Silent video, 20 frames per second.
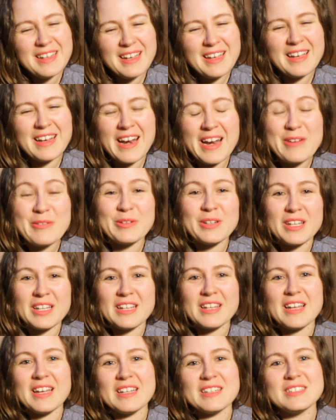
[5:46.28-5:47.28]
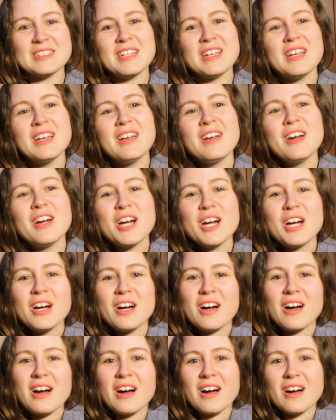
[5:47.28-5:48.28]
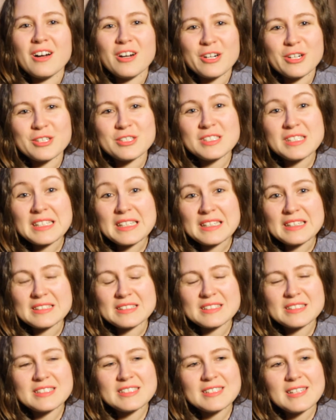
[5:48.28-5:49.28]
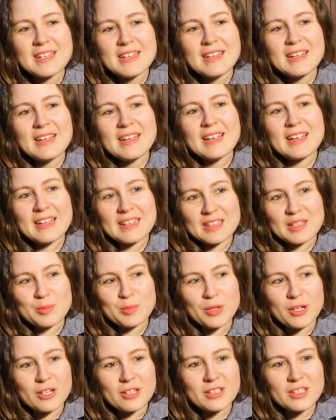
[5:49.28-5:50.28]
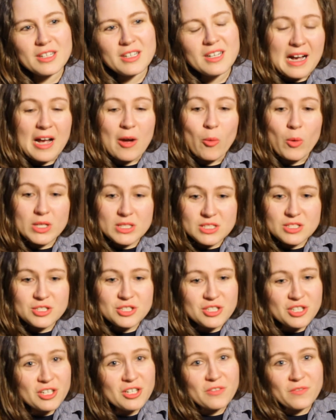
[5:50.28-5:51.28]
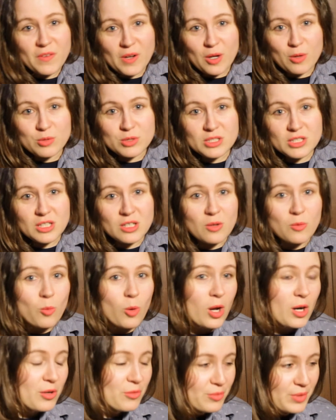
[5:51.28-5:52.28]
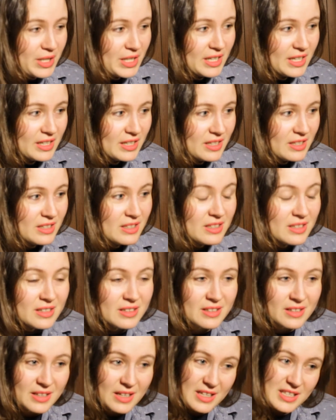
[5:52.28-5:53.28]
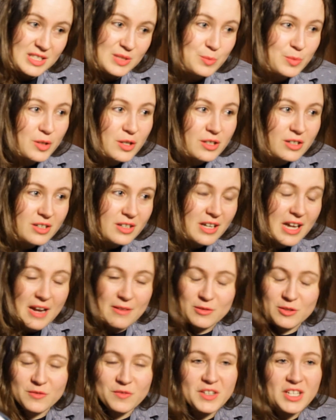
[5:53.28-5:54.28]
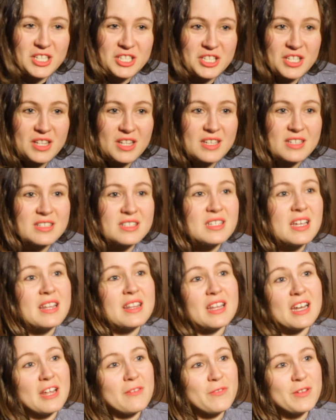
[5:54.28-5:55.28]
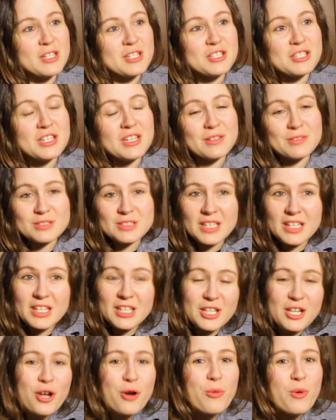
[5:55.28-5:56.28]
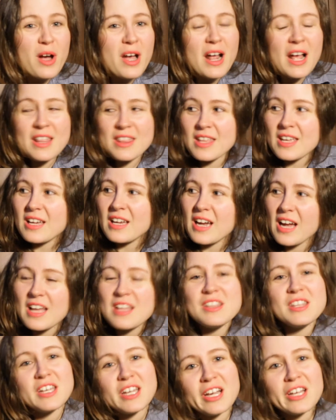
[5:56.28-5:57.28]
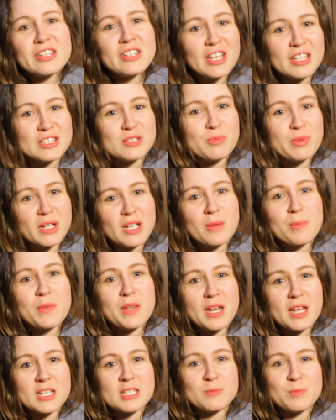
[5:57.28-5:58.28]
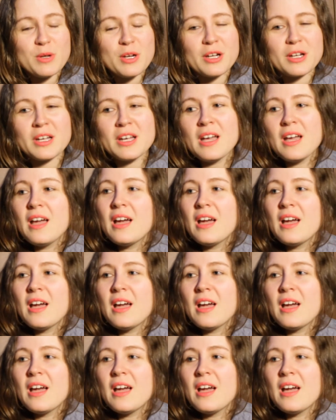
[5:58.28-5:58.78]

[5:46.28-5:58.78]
I really liked her scenes in the book. I wasn't sure if I was gonna want to read the next book after finishing this, and then I finished it and I was like, you know what, I think I'd like to pick up the next book.